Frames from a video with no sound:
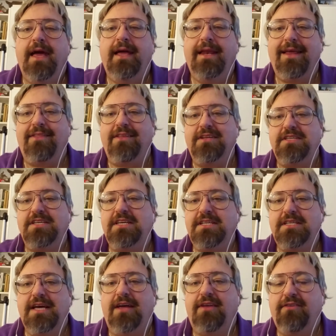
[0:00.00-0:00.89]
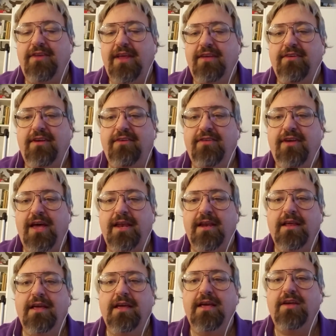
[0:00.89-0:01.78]
Now, the t-test, as I
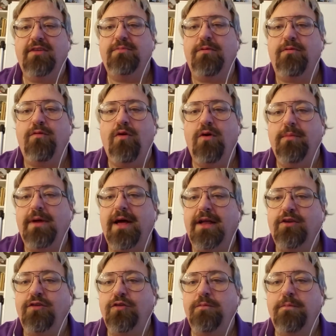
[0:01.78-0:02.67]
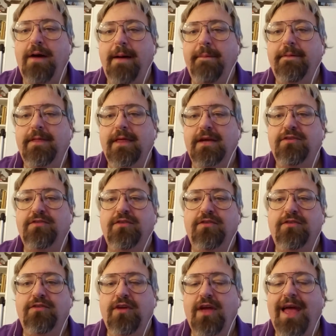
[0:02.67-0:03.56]
said, is performed on two
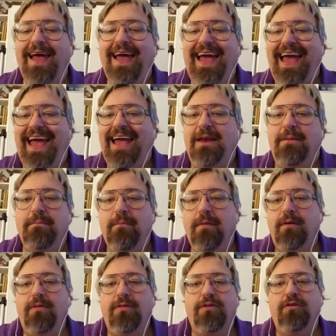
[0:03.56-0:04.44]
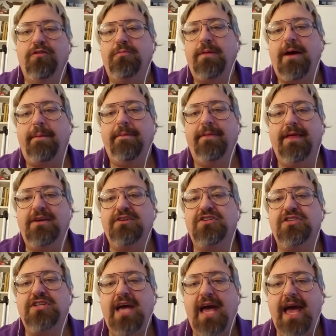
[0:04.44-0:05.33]
populations, and those
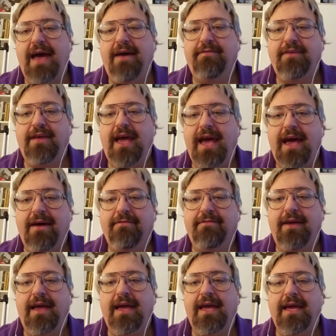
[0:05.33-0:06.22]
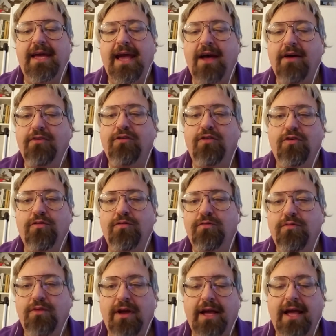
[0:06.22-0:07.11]
populations have to have a
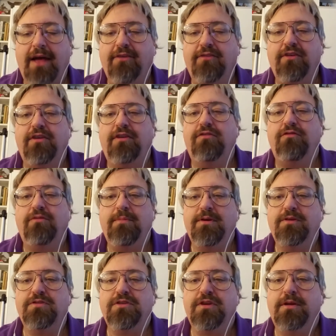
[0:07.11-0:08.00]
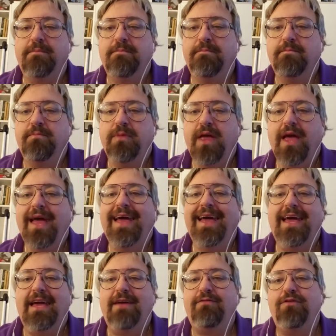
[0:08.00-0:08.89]
Gaussian distribution.
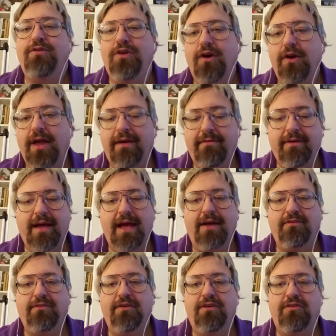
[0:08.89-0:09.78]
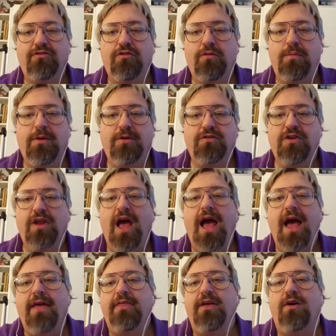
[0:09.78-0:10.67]
If you don't have a Gaussian distribution,
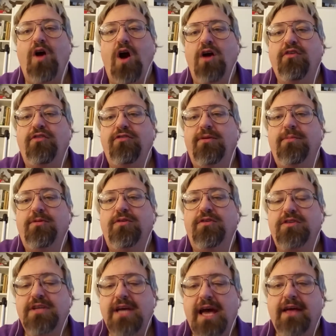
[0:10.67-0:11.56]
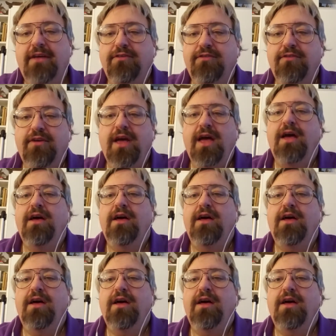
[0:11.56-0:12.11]
there are similar tests,